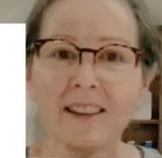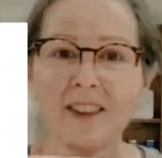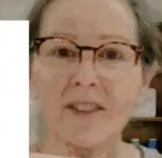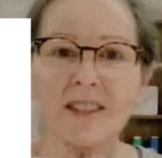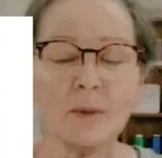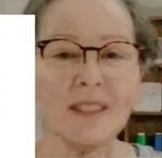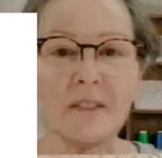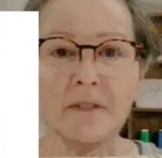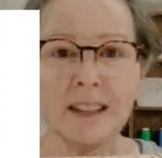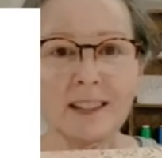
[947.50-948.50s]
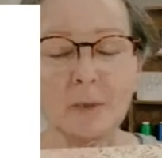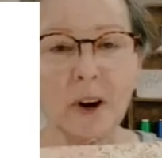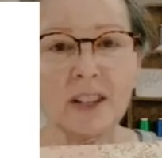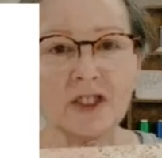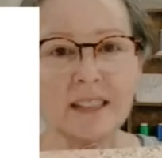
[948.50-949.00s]
I thought this was a fun little
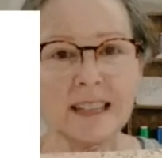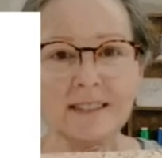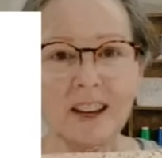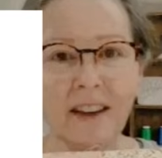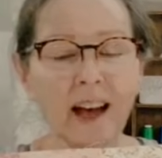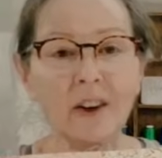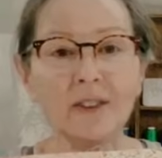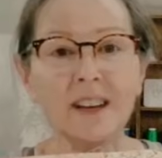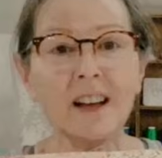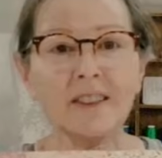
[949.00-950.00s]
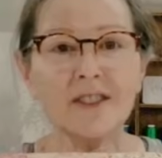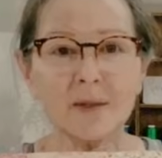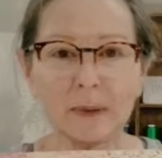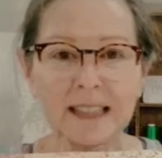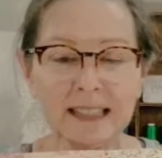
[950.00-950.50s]
project. I love how the
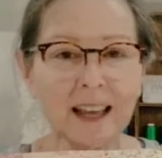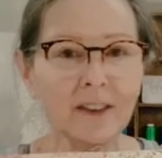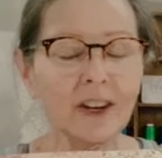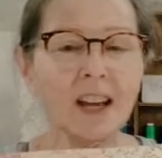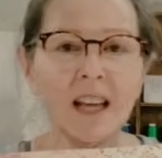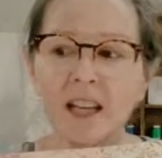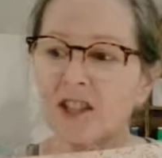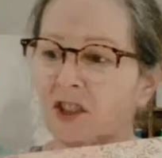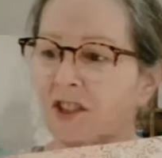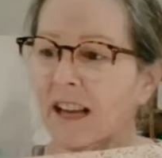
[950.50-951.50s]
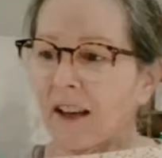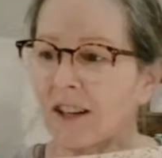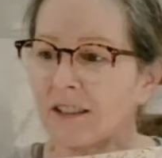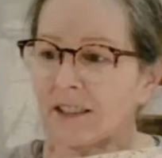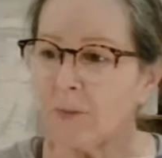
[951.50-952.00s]
colors blend together. It turned out
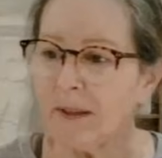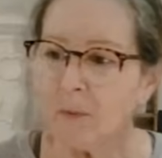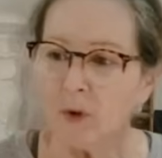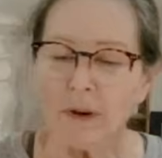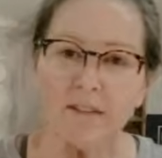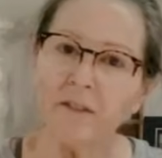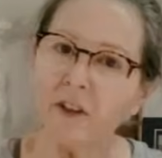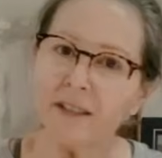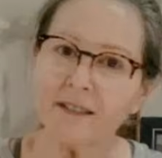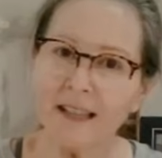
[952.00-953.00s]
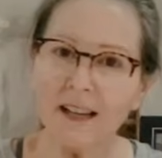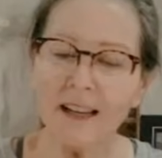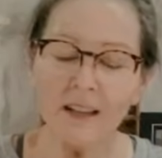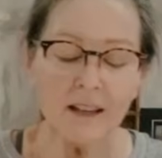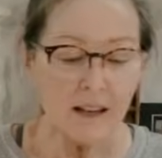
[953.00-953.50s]
a little bit more red focused than
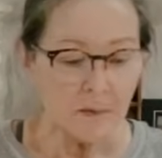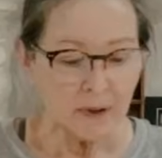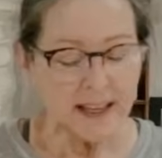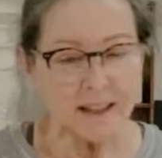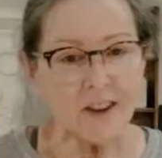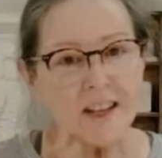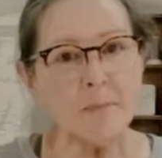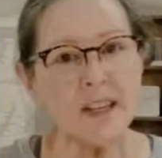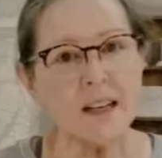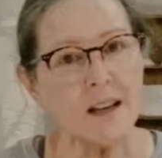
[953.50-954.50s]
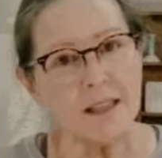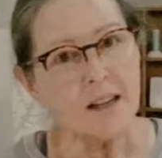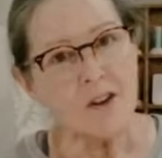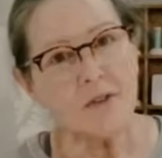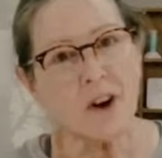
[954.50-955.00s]
I planned on, but
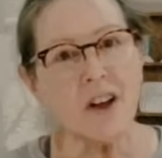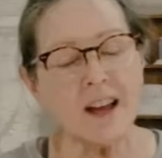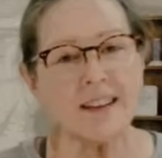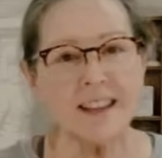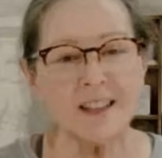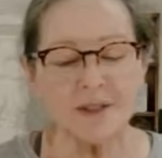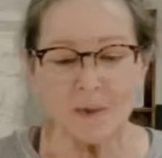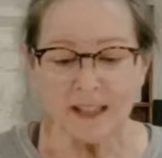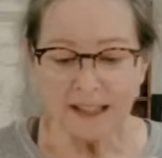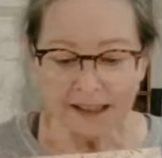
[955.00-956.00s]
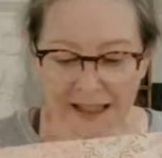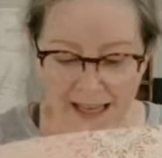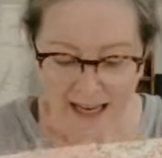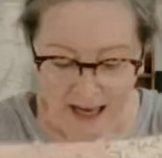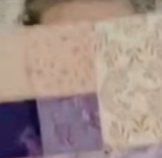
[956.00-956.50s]
overall, I think it was really good.
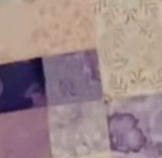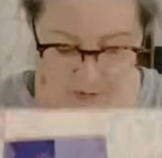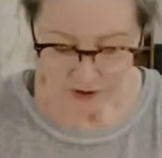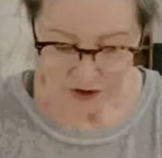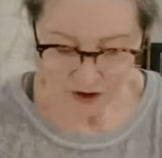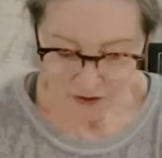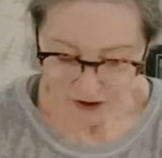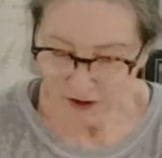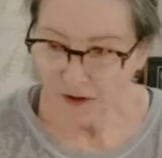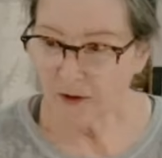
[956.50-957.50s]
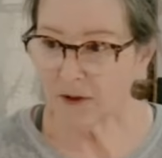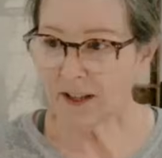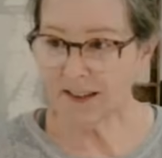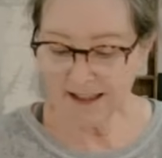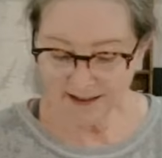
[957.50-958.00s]
I will show you,
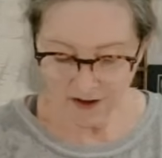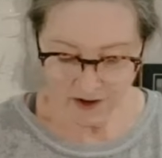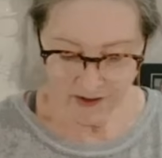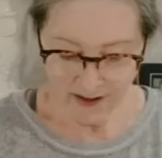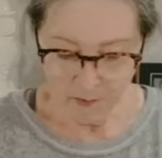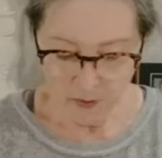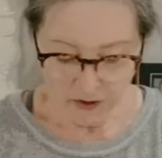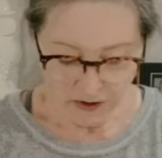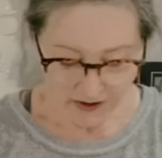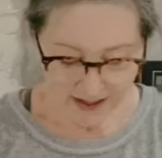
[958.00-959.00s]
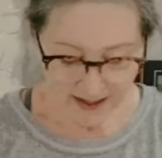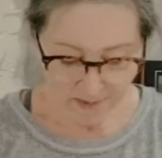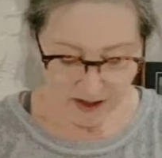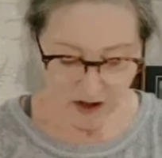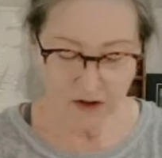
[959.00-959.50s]
these are the borders that I'm
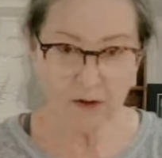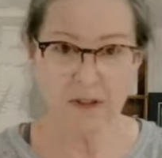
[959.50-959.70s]
going to do.